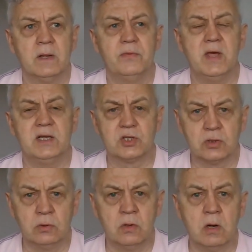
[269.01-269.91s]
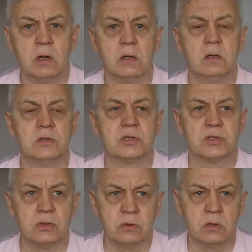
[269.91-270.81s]
They sung and
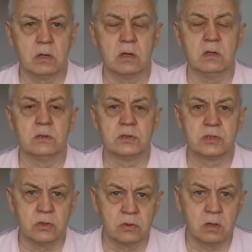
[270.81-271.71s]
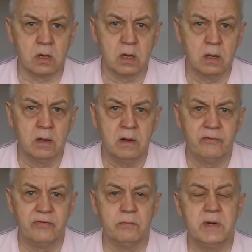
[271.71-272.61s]
sung and sung
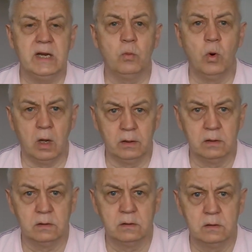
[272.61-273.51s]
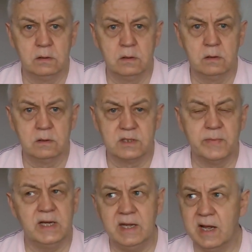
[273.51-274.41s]
from minute one to
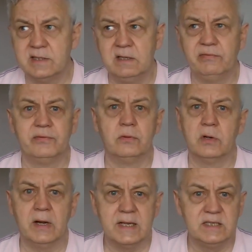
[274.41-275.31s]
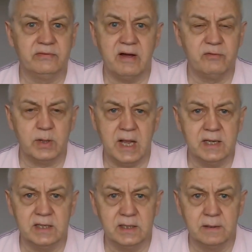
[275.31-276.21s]
minute 94 or 95 when it
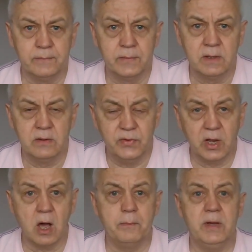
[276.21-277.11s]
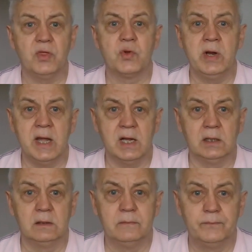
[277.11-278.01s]
ended. They got beat 3-0.